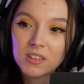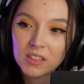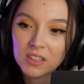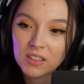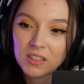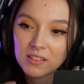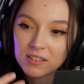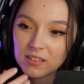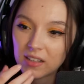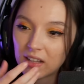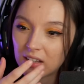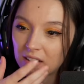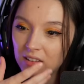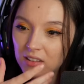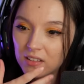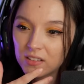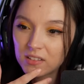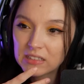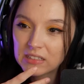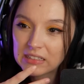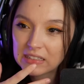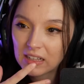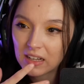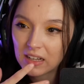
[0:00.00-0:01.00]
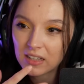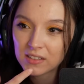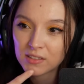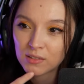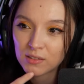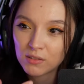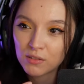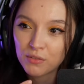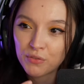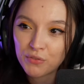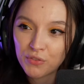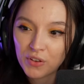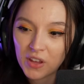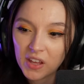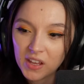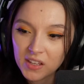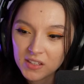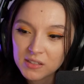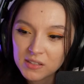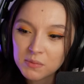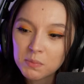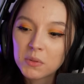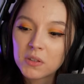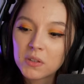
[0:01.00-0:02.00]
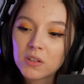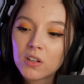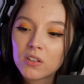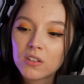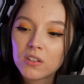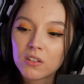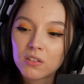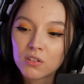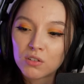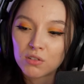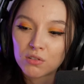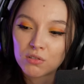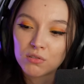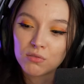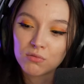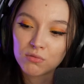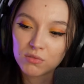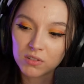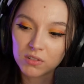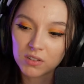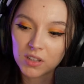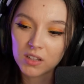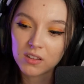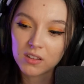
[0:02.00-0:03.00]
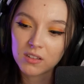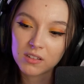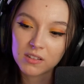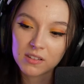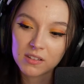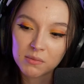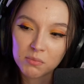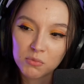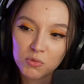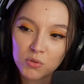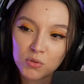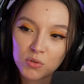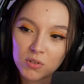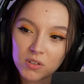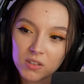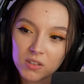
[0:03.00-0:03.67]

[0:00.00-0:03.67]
things like the scars on the face, but not the throat. That is more